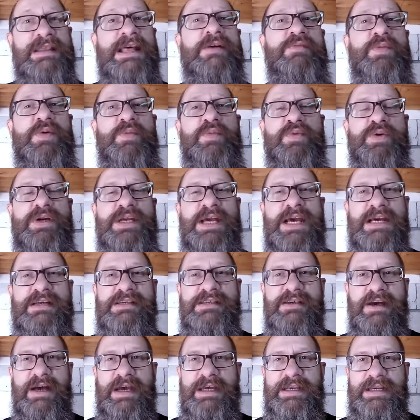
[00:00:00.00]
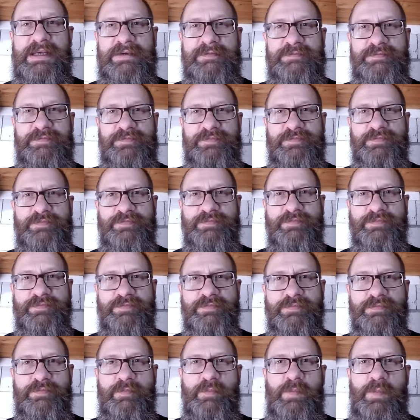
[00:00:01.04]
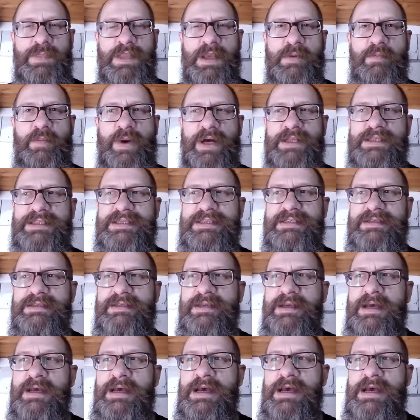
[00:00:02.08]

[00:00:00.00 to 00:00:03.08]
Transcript: That'd be pretty exciting. But